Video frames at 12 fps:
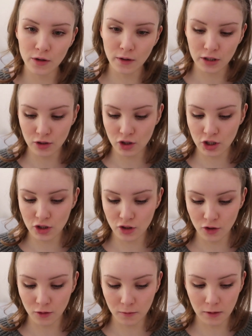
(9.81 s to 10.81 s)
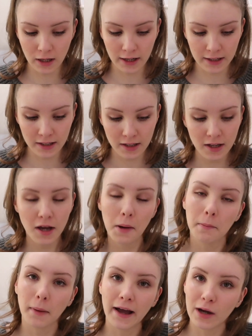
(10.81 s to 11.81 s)
I usually do like
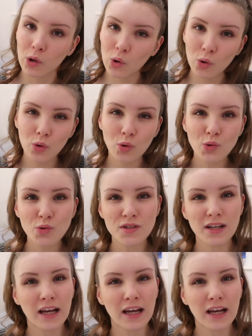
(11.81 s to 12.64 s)
my hauls